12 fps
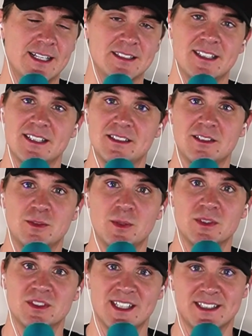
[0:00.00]
Cessna
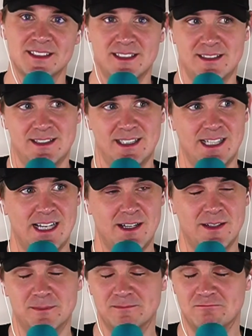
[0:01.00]
206,
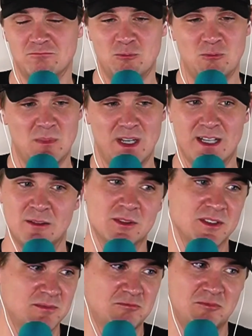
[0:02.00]
um, and it
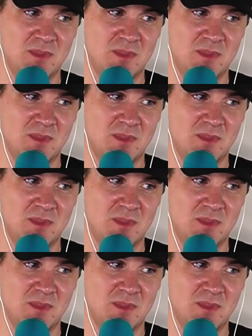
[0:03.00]
was.